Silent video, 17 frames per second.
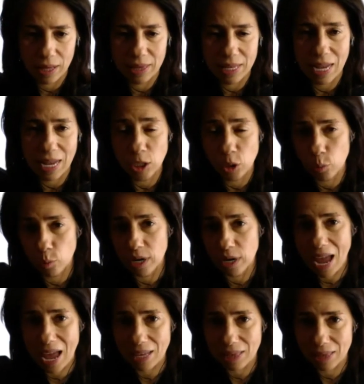And that's
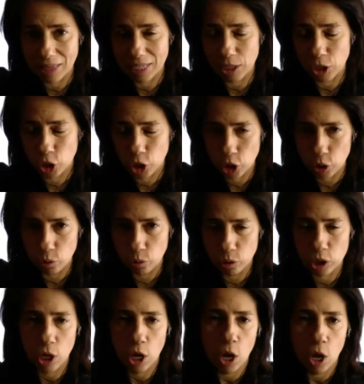what athletes
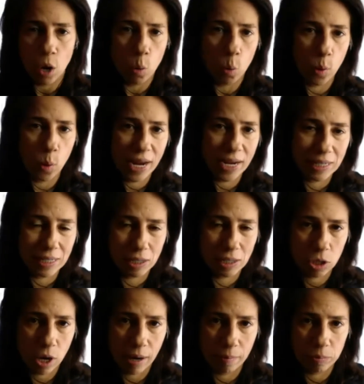use when it's
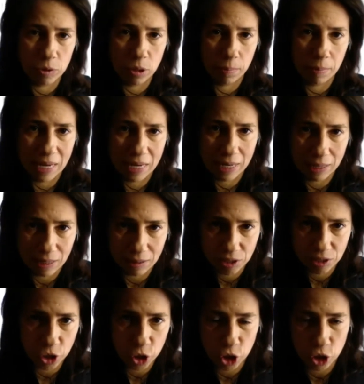time to make a
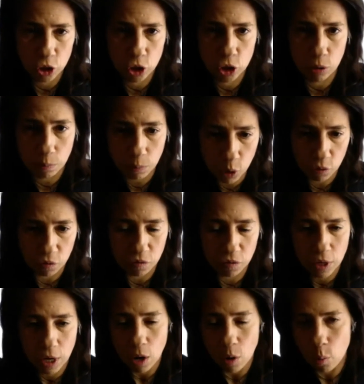decision to move.
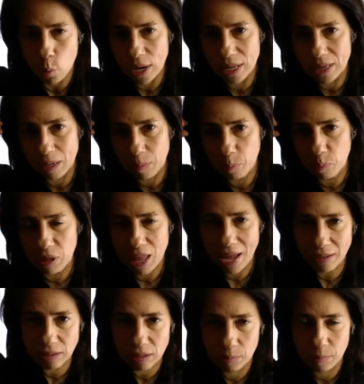When they
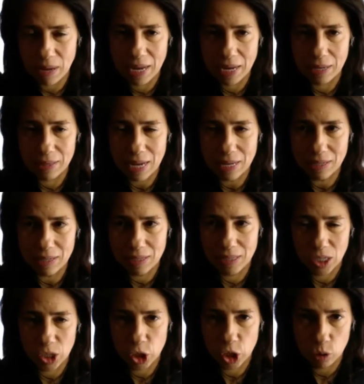plan to make that
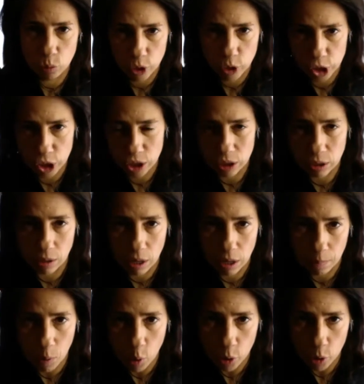decision, which is a
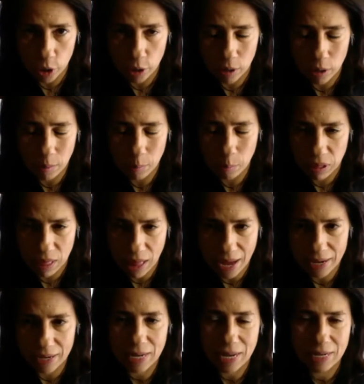motor
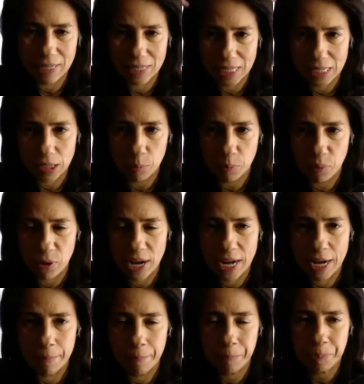plan that is in the
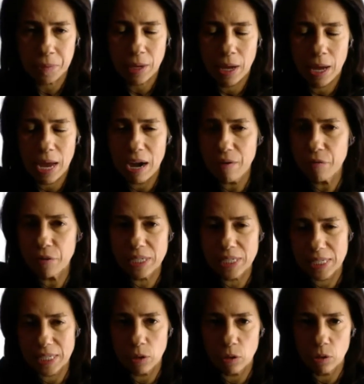brain,
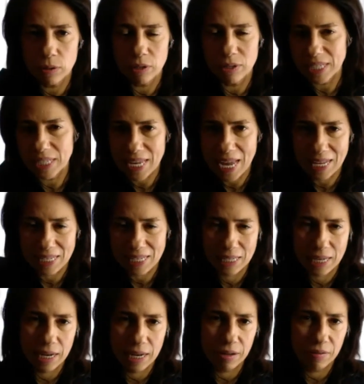there's a
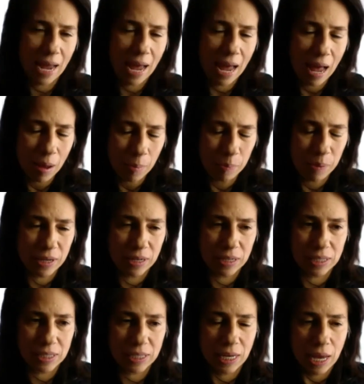cascade of event that
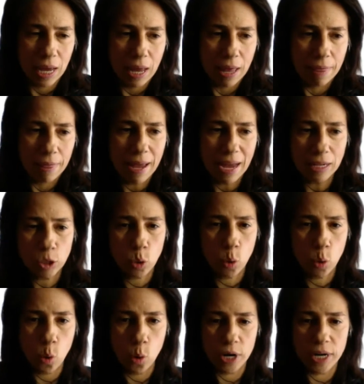happens
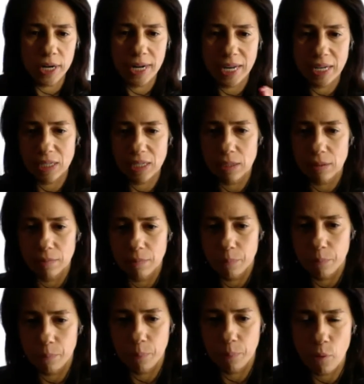that coordinates
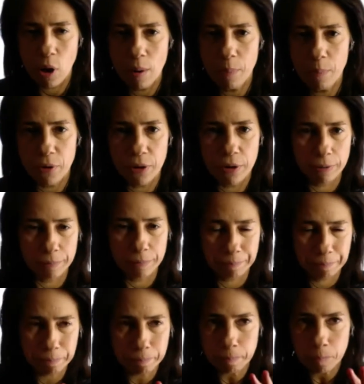
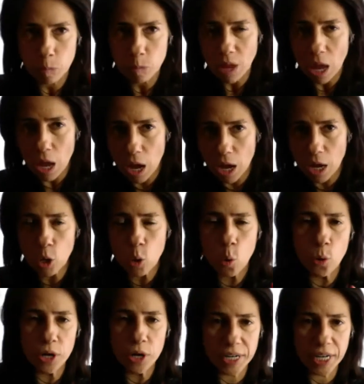proper
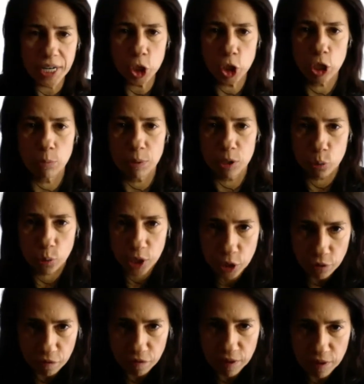coordination between your
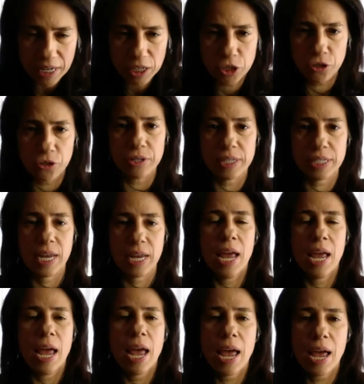flexors
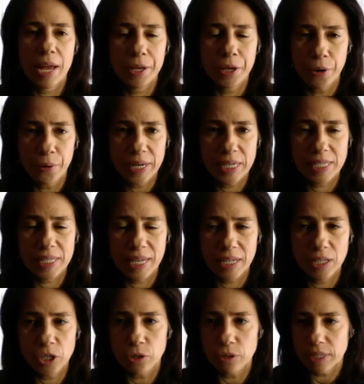and your
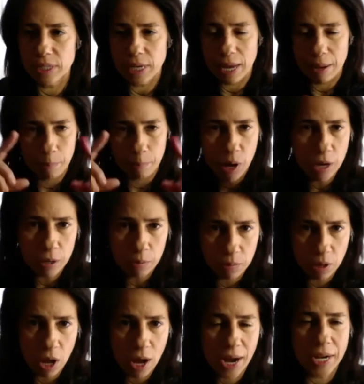extensors. And bottom
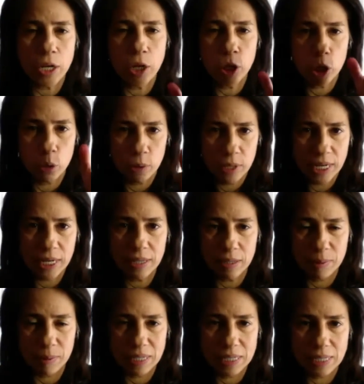line, you need to
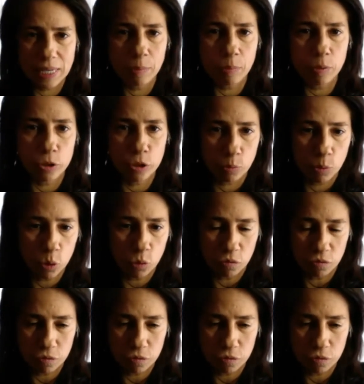be stable to move.